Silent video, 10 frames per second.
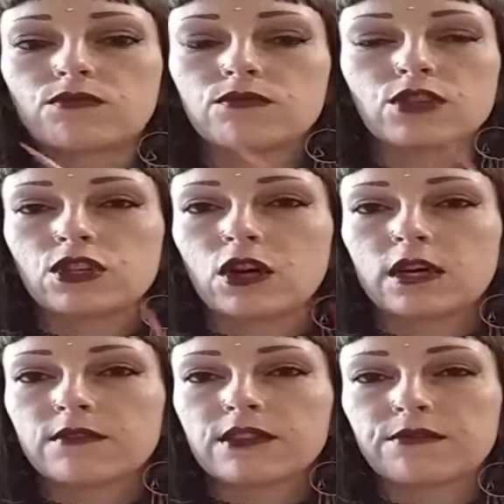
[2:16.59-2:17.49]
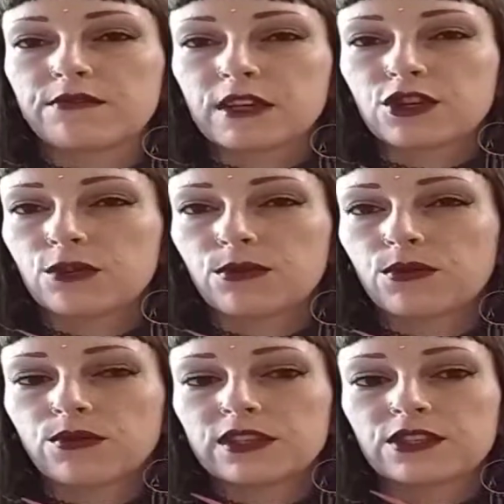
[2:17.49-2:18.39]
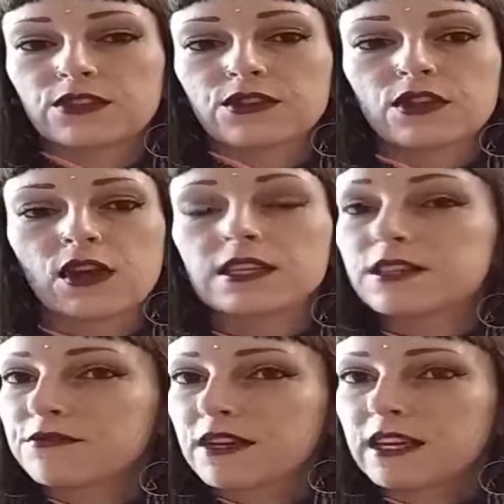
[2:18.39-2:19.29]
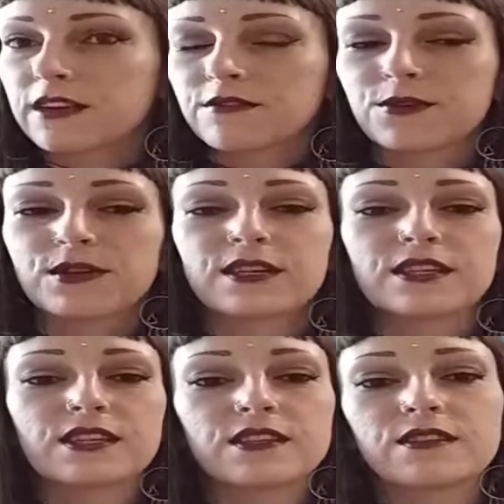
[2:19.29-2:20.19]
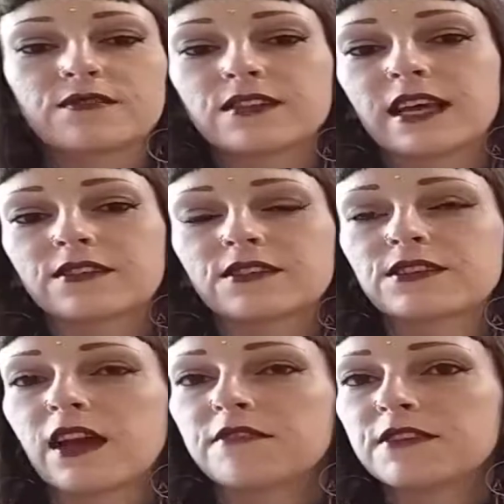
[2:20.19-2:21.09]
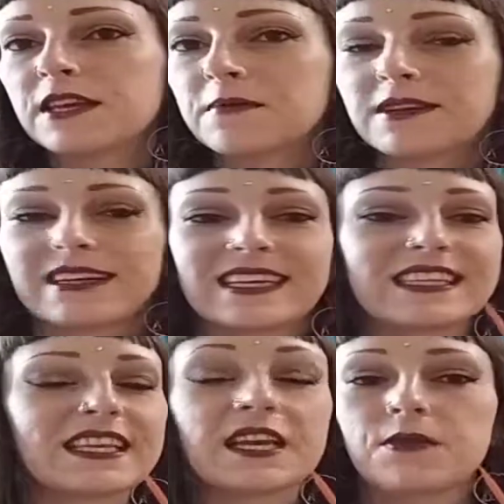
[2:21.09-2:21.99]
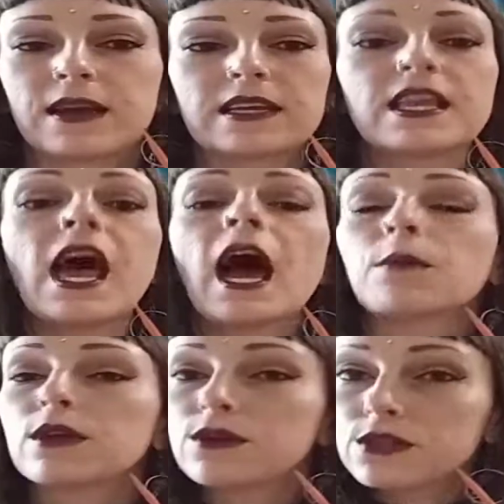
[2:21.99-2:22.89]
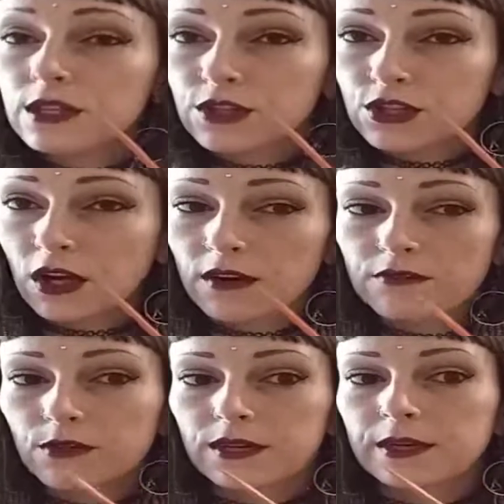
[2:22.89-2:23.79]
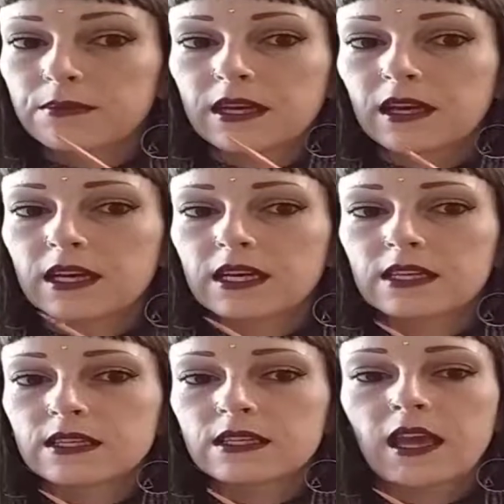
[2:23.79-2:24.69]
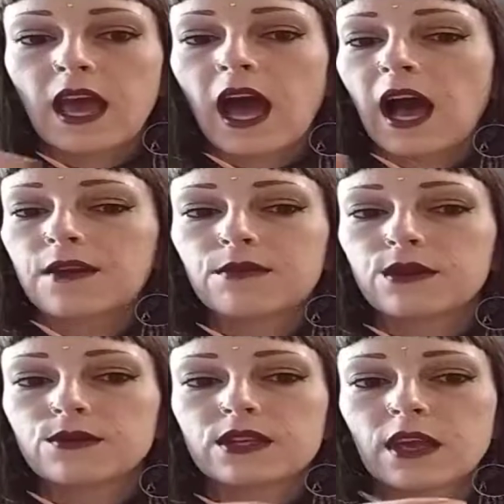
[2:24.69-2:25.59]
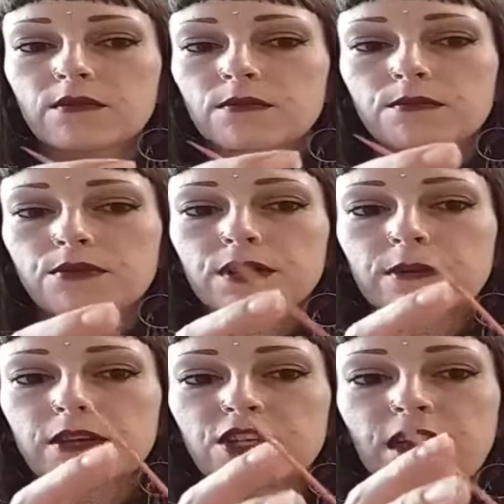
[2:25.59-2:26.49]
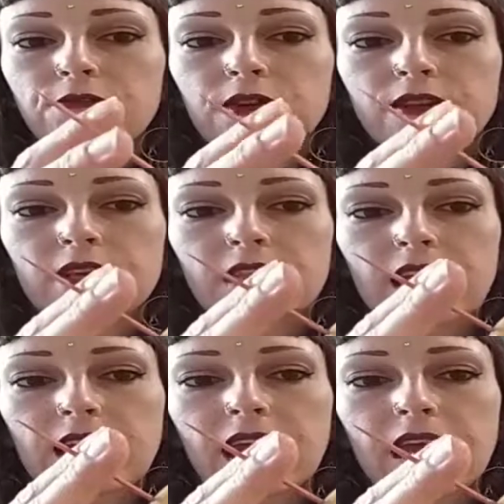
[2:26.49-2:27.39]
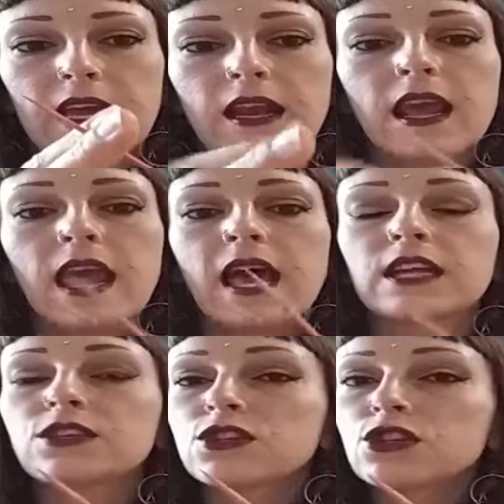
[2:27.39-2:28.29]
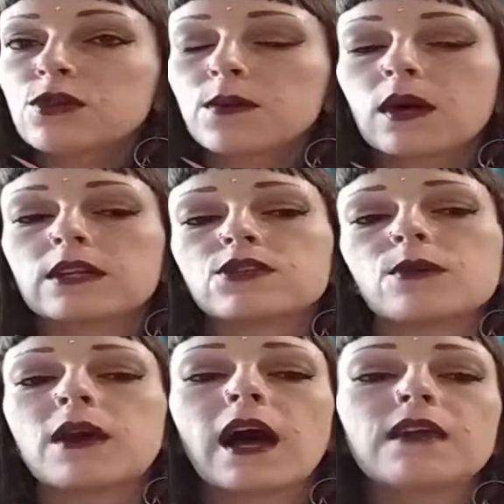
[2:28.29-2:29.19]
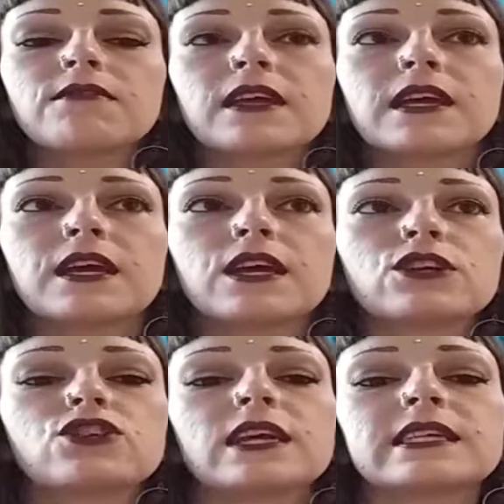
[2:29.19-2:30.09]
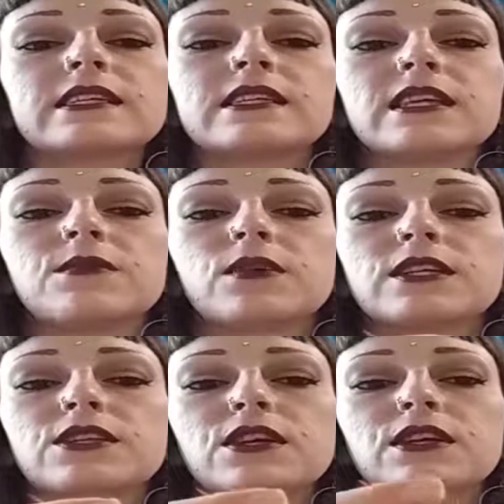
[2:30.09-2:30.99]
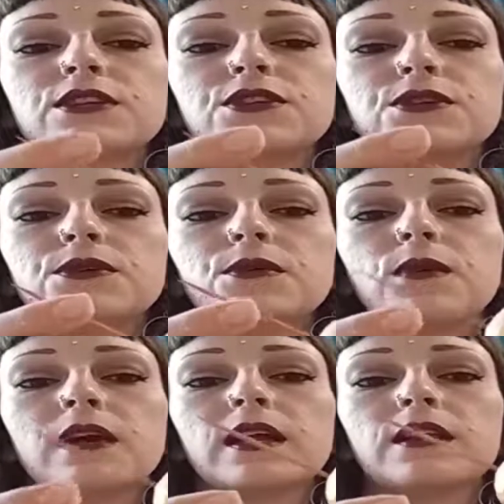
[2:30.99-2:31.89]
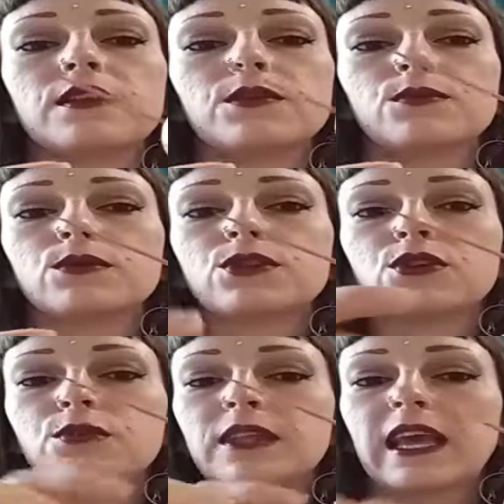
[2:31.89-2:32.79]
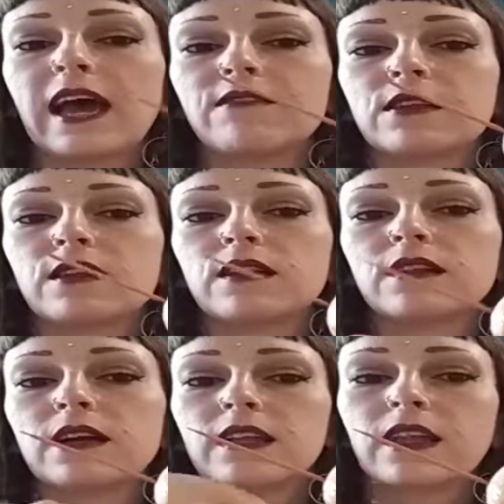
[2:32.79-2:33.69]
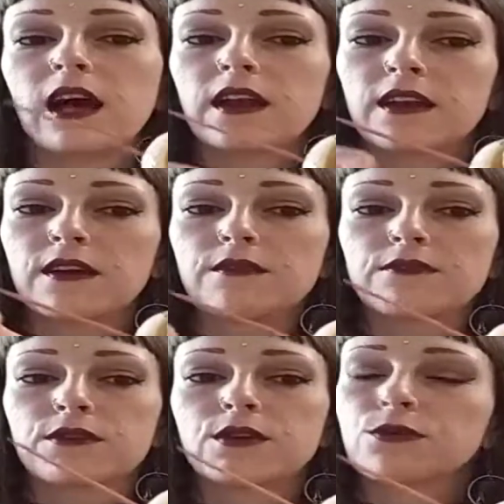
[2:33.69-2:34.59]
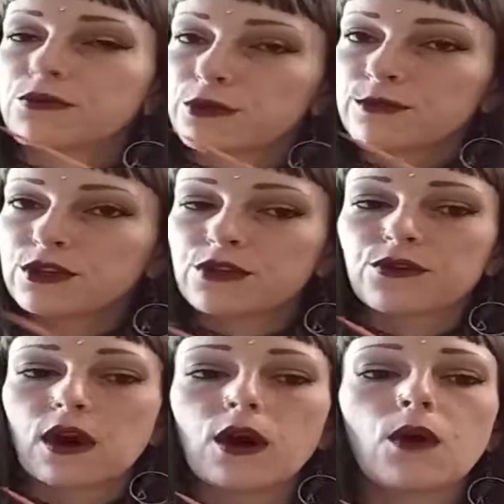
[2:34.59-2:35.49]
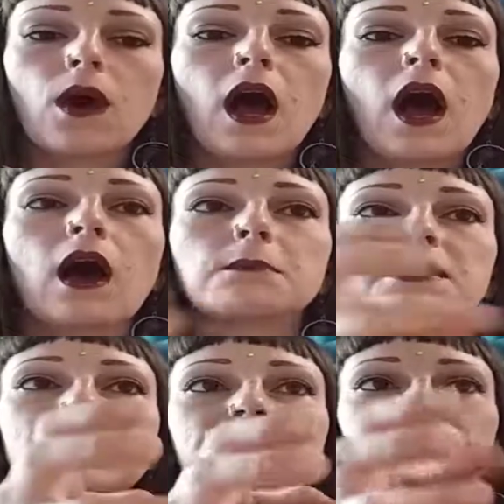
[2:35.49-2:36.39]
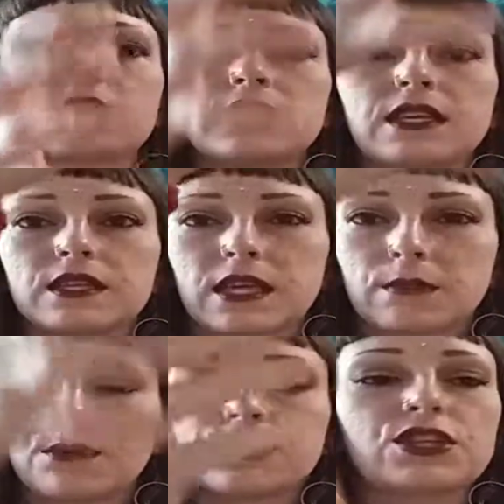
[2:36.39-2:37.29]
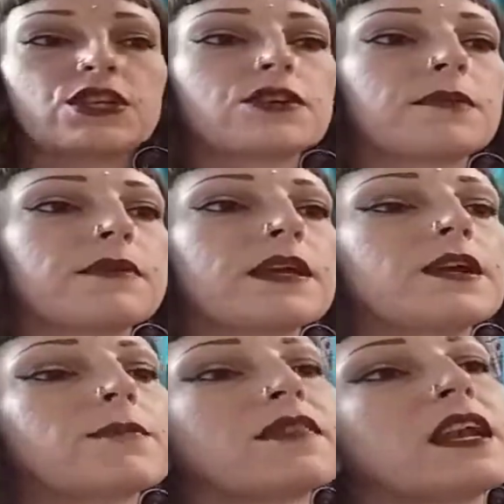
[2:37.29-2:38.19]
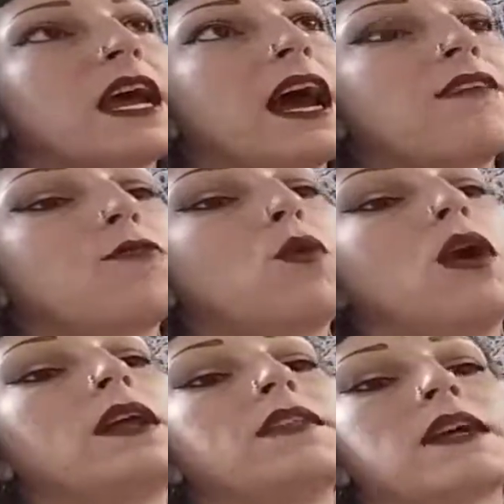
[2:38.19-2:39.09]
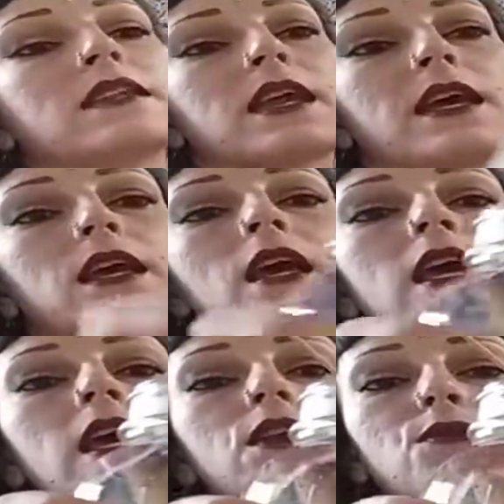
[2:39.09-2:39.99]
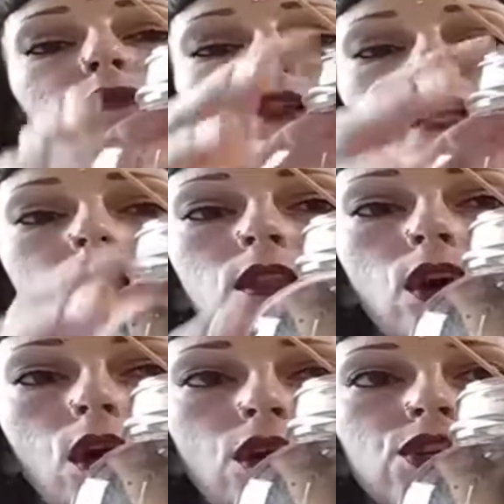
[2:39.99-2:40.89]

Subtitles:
jar of some vegetable oyster sauce. It's vegan, of course. It sounds not vegan, but it is. Anyways, I'm reusing the jar for it because I reuse pretty much everything that I can, and it's a short one, so I'm kind of trying to see what it's gonna do when the roots don't really have a lot of room to grow. See if this gets bushier up here. But then I have one that's in a really long